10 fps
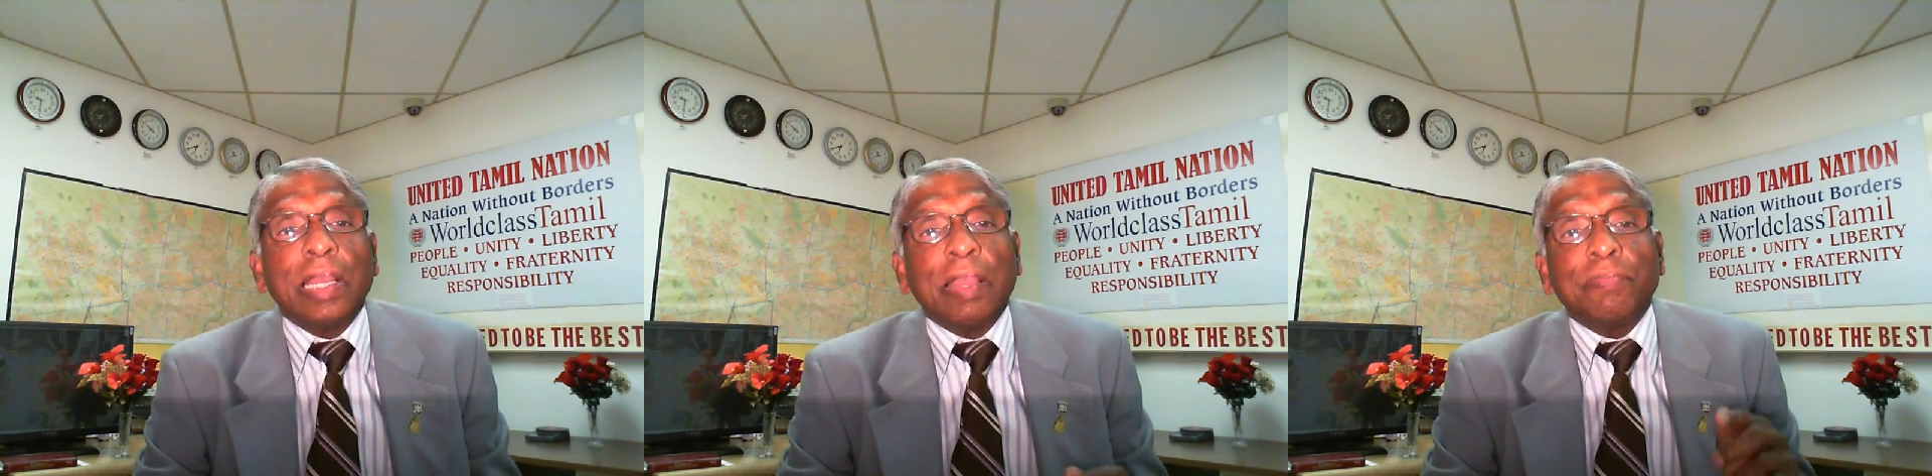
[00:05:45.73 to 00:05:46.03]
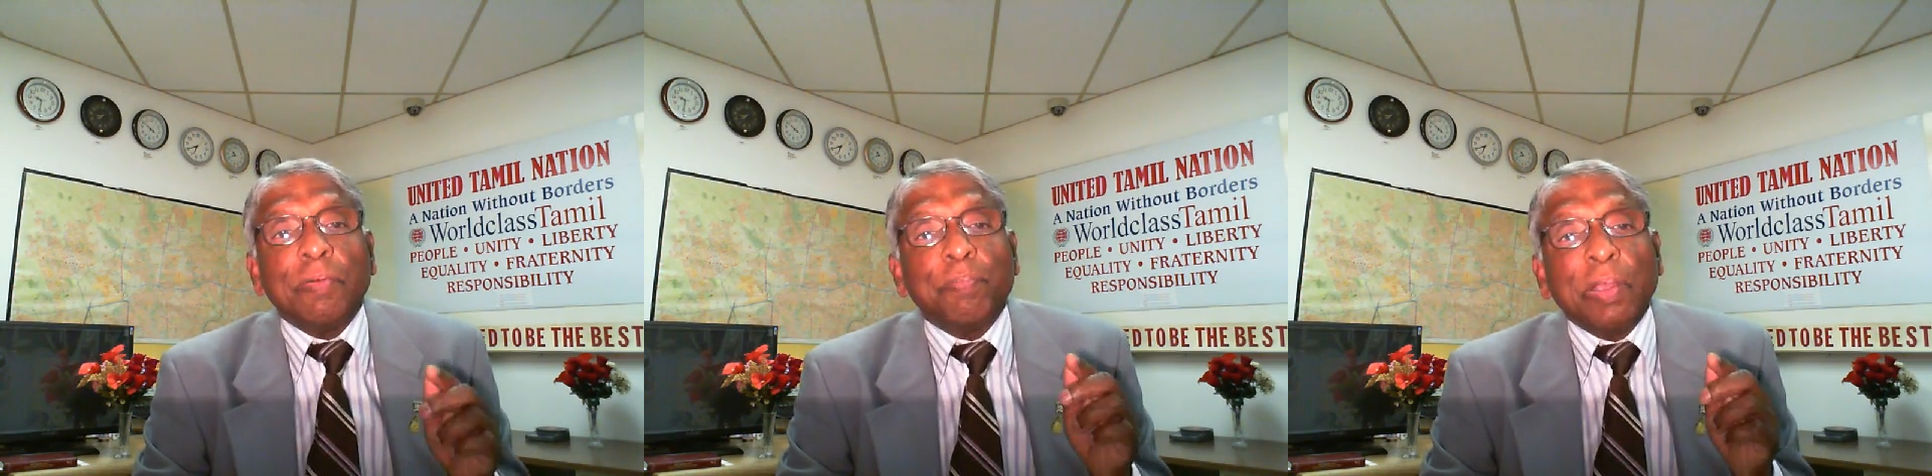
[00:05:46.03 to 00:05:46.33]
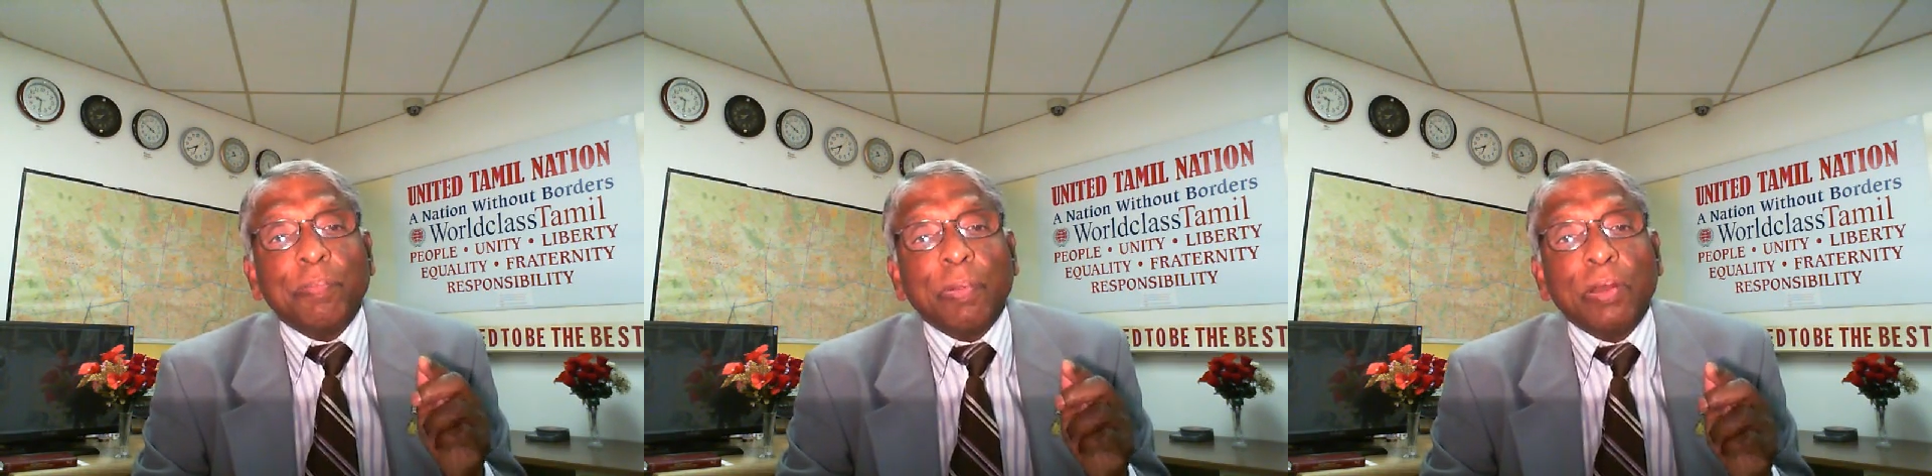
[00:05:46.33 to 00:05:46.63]
If the
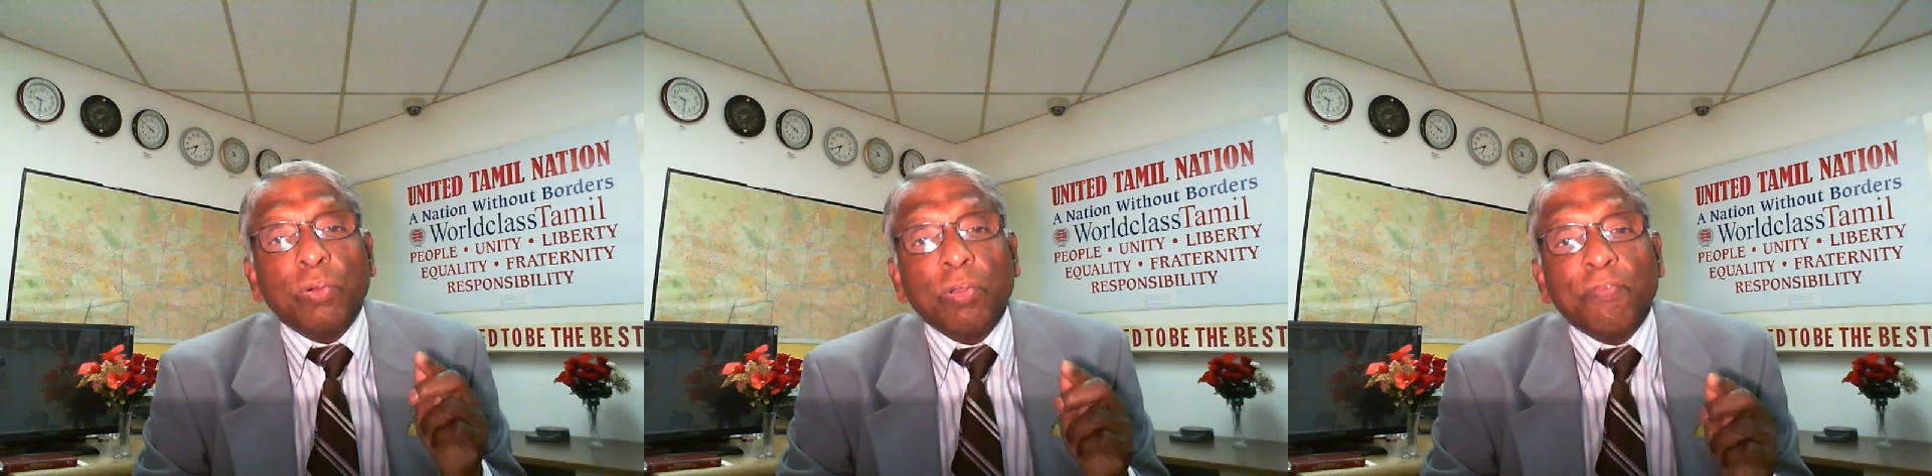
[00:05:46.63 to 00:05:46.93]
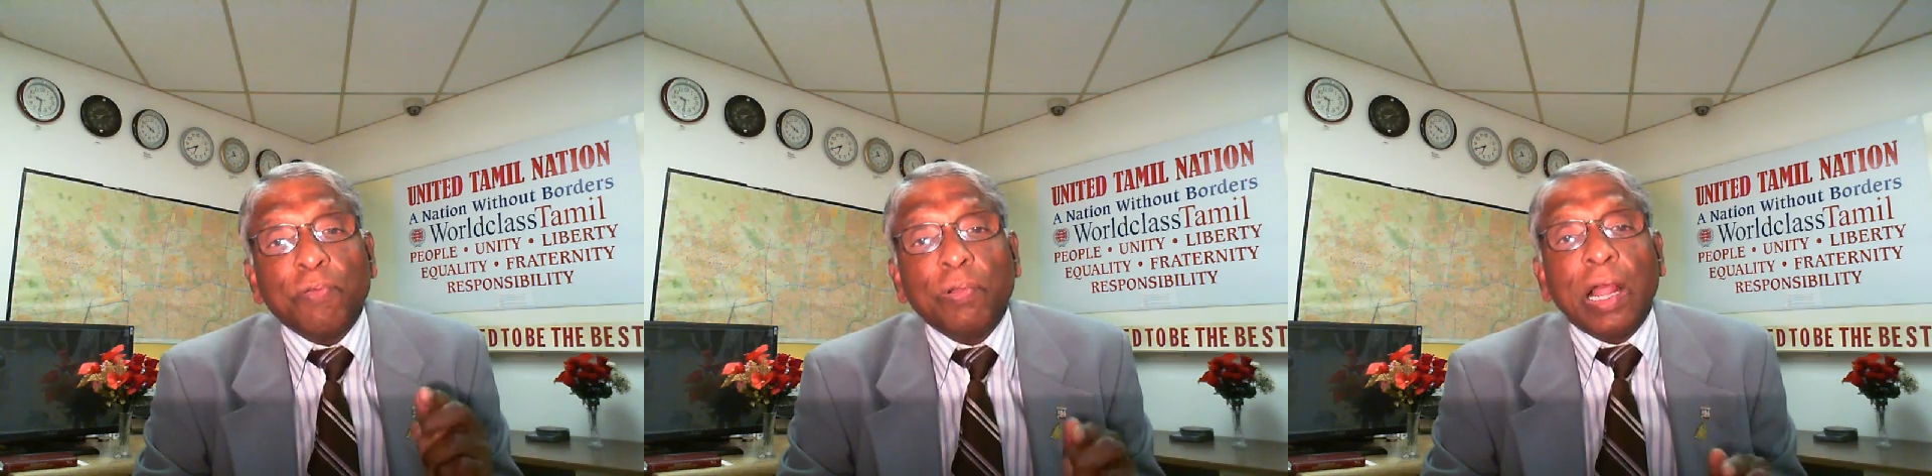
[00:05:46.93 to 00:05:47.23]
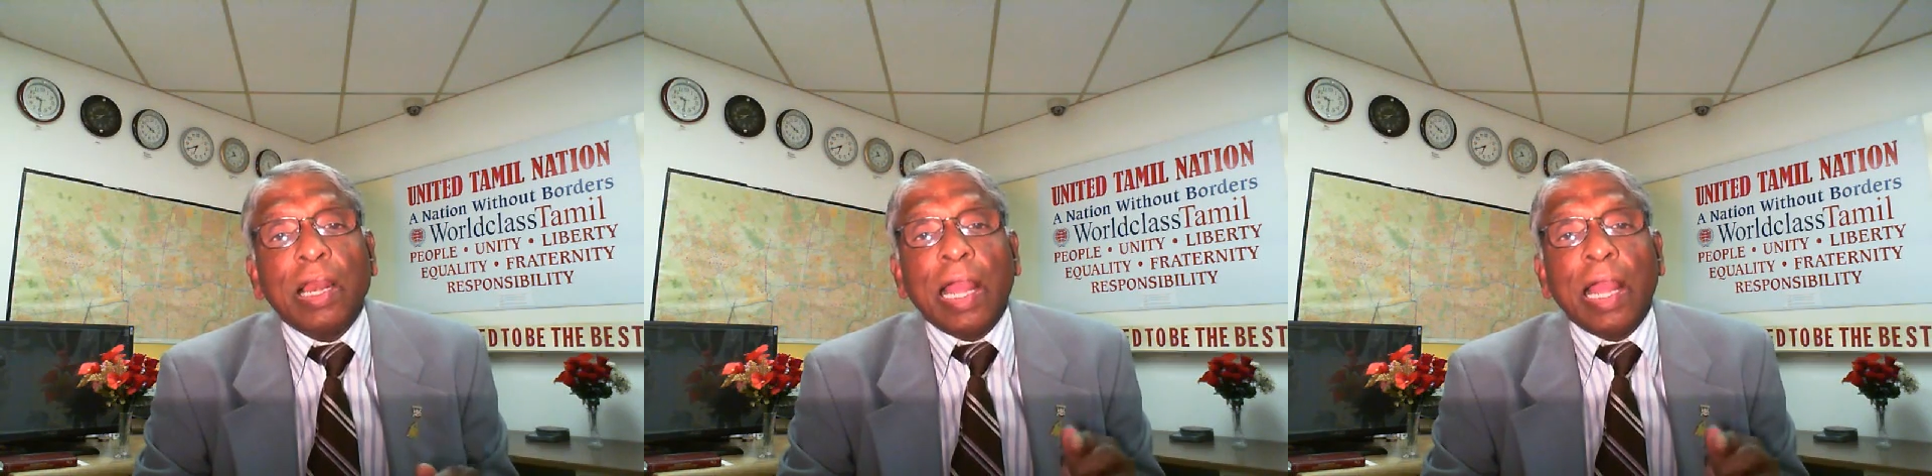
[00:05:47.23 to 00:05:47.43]
people who fuel